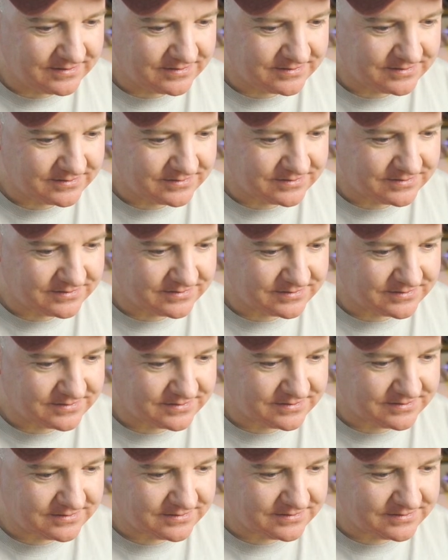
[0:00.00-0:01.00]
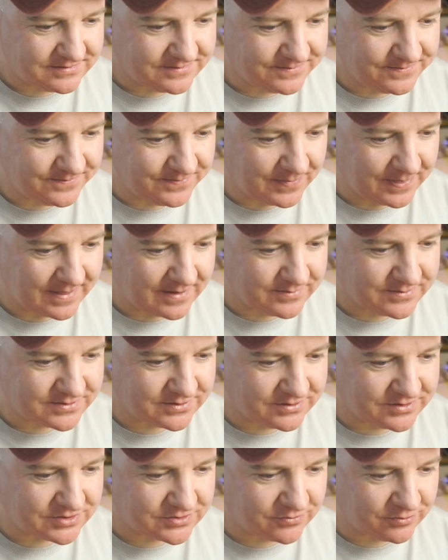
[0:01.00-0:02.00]
Da, da, da. I'm just
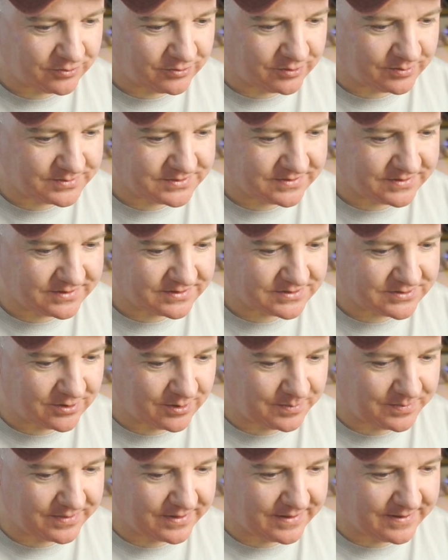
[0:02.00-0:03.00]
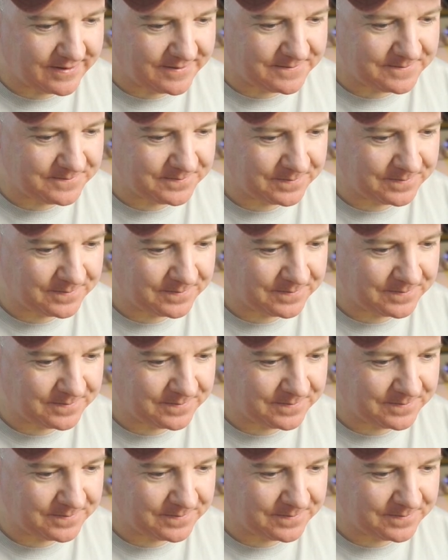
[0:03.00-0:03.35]
going to scroll up to the top there